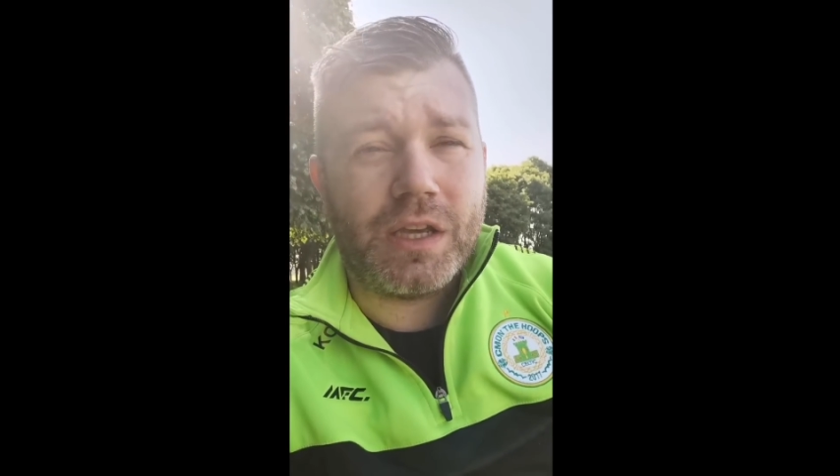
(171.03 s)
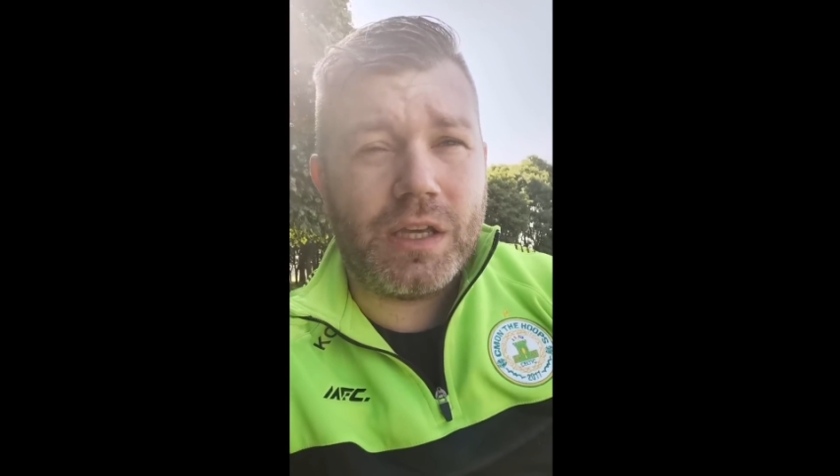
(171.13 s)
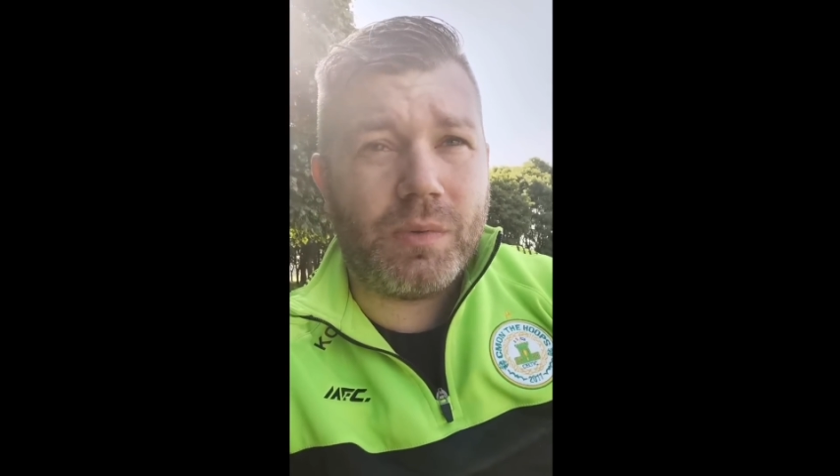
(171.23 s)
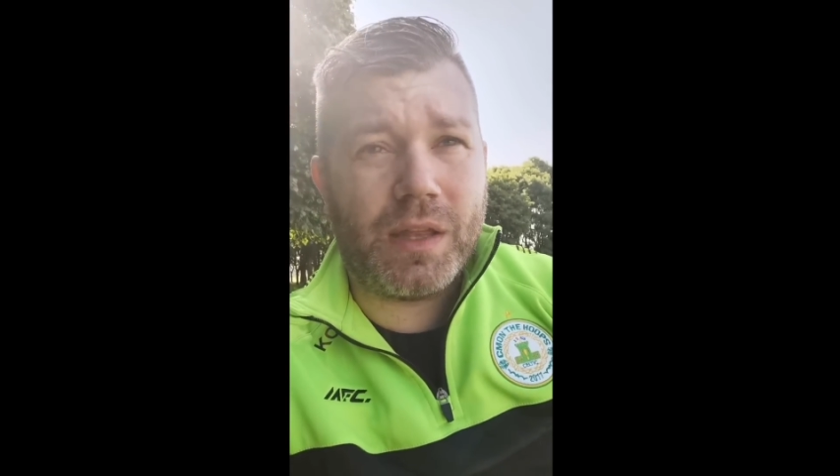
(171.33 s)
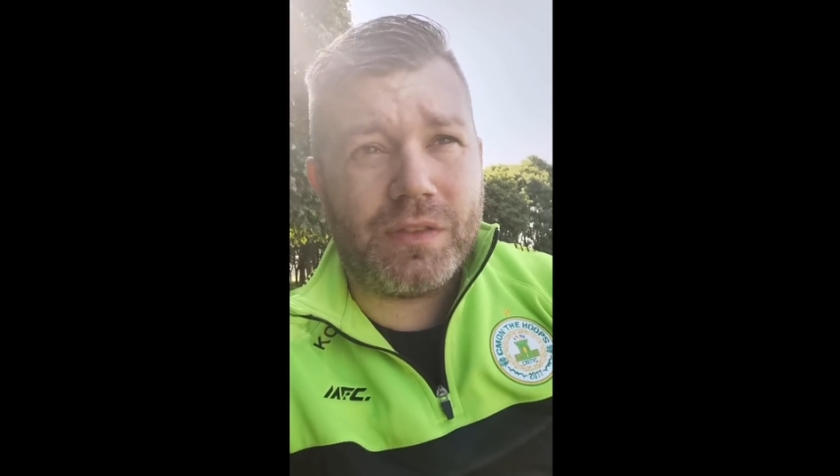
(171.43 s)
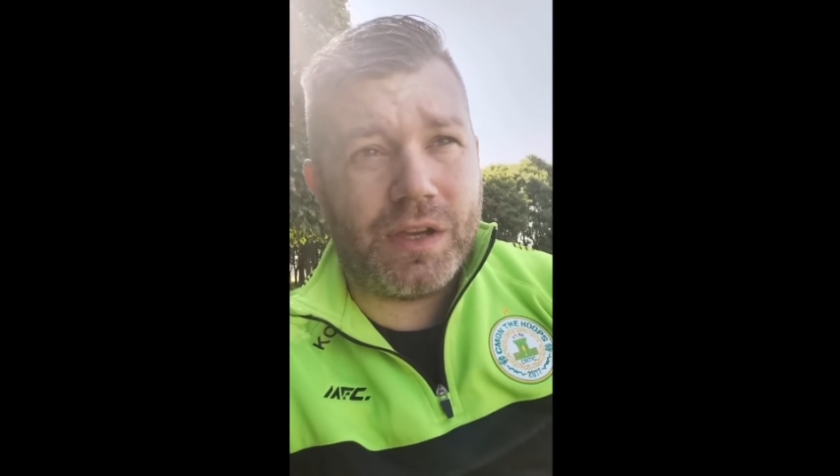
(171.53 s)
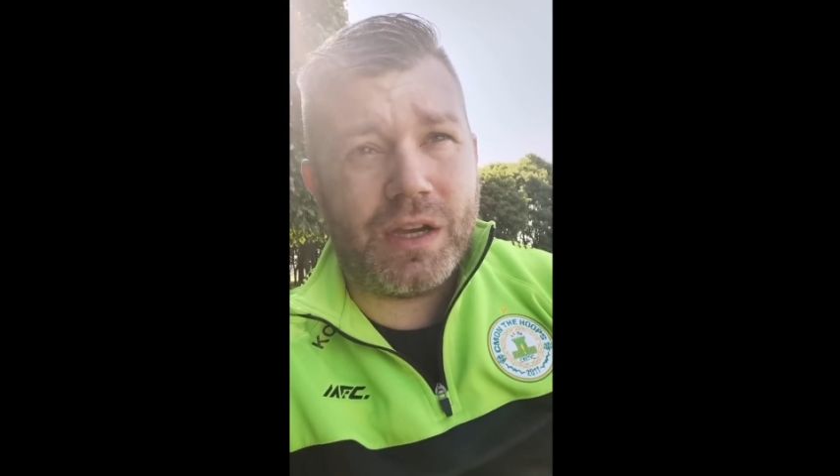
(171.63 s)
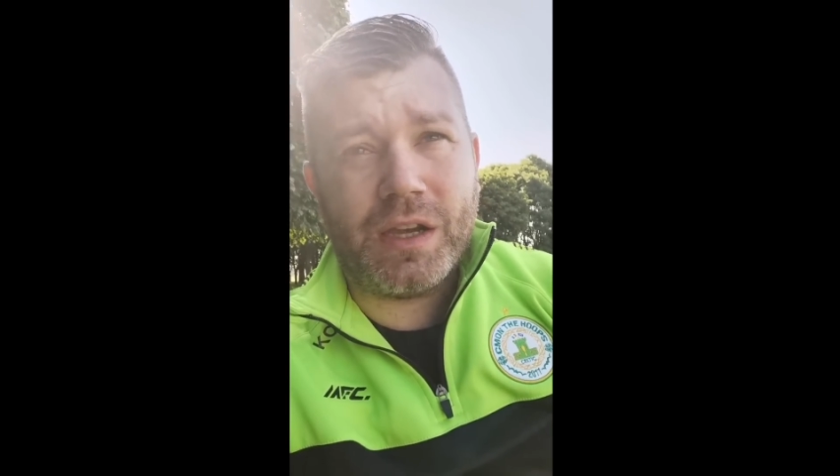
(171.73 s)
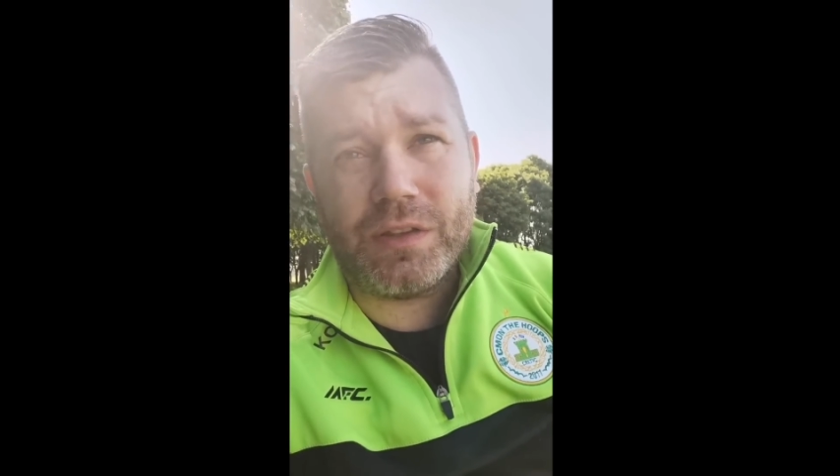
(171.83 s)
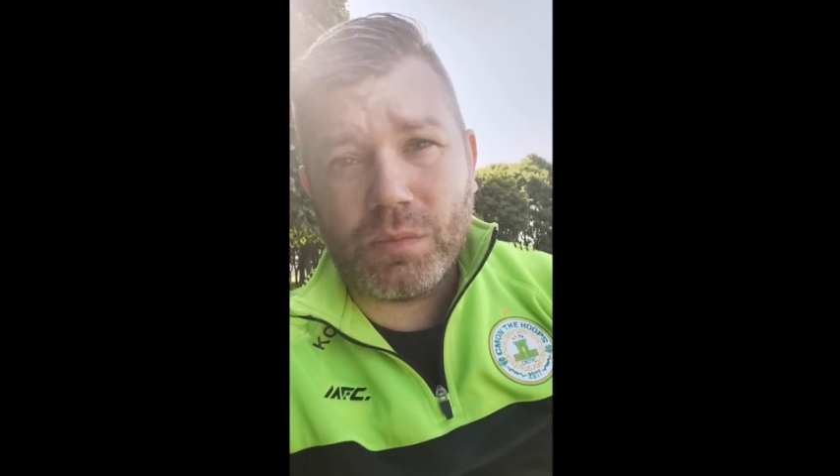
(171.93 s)
he went
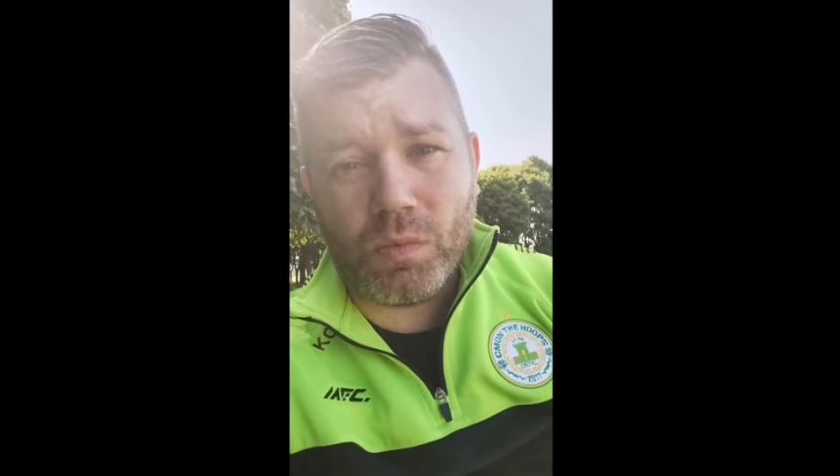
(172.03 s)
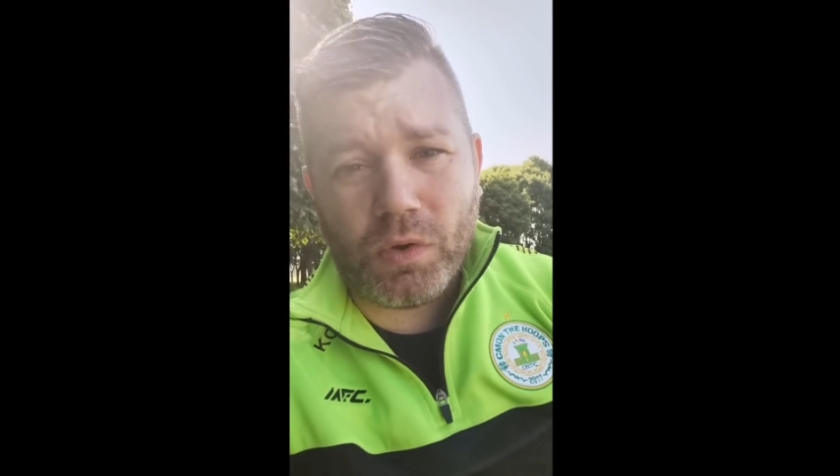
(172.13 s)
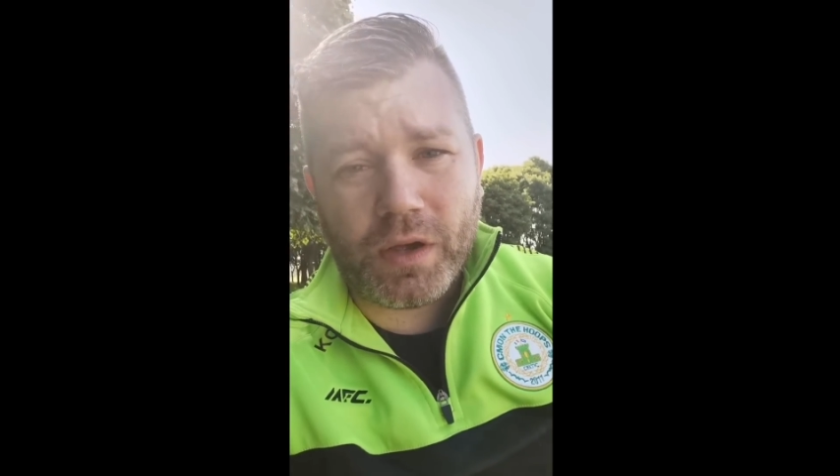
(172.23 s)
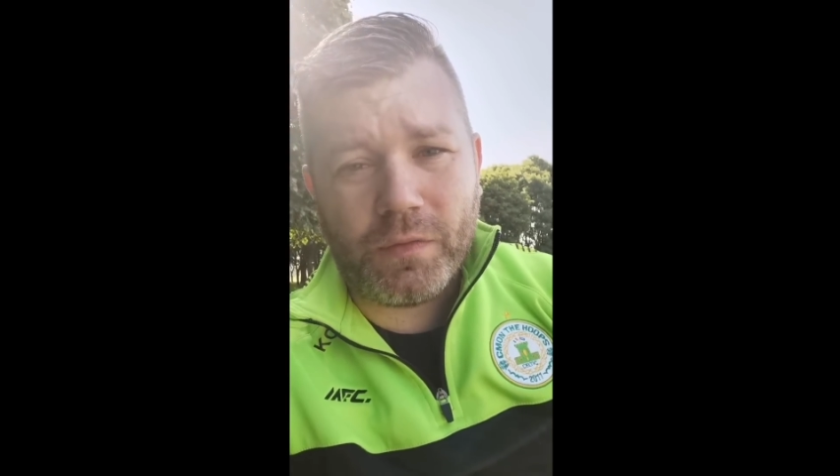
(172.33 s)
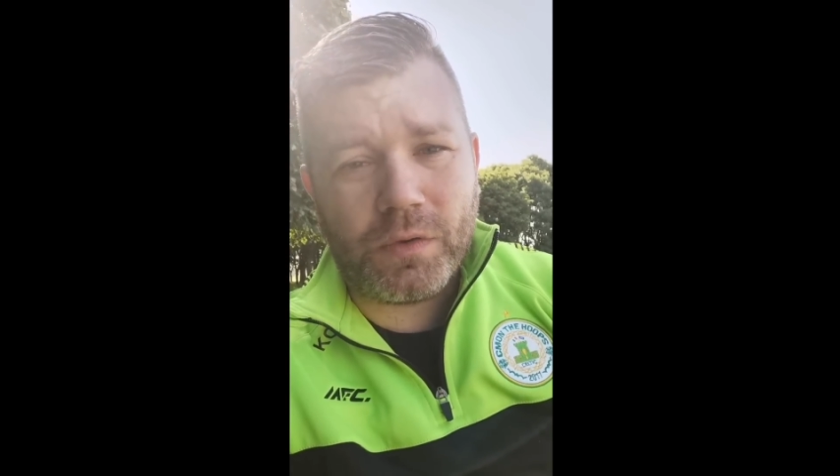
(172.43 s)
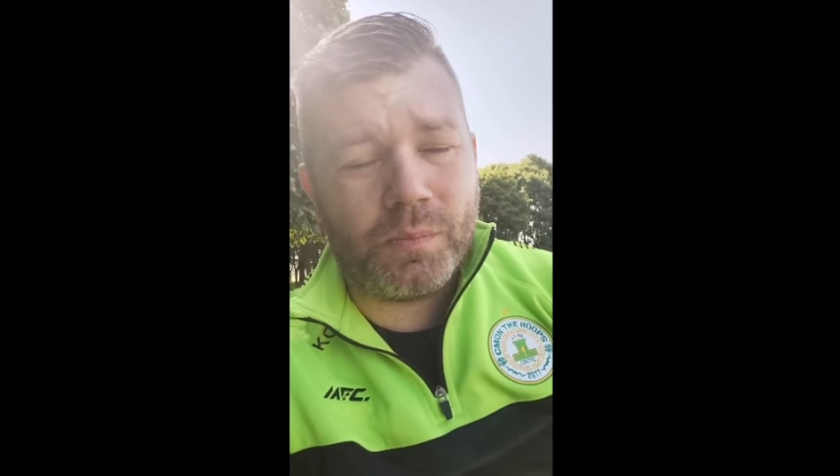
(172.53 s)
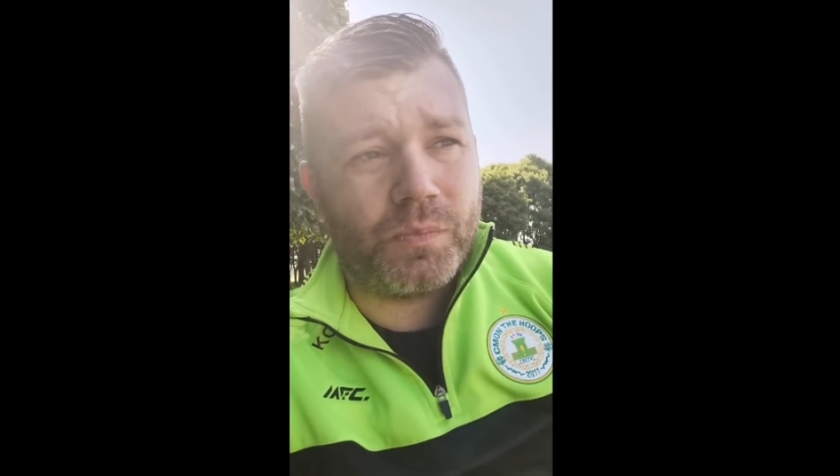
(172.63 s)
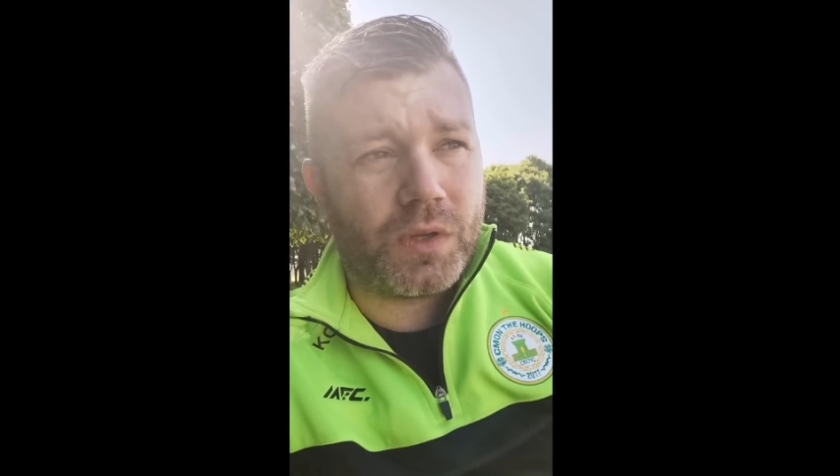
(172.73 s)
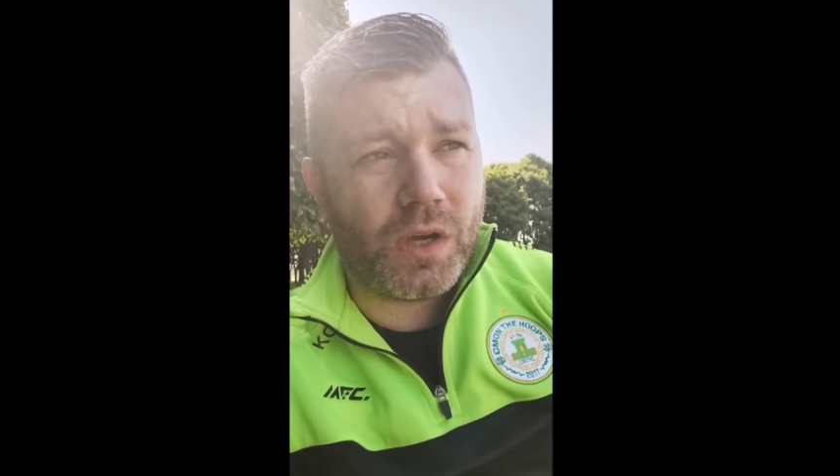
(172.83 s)
there, didn't work out for him,